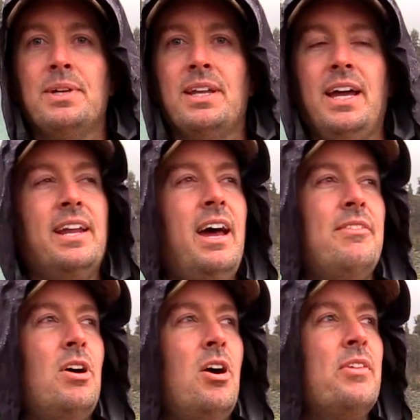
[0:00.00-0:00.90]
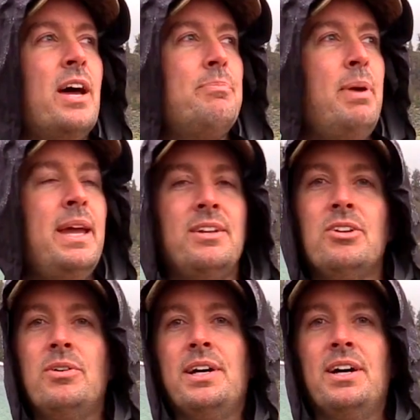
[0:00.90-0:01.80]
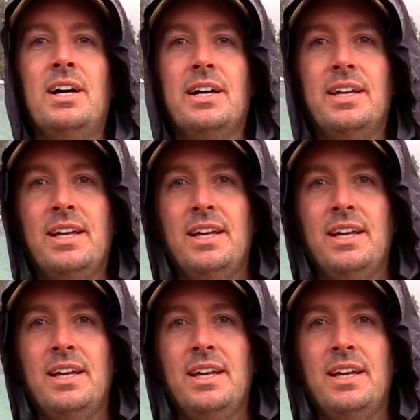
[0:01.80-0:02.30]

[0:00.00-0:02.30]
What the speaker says: and I can have all that pain going on,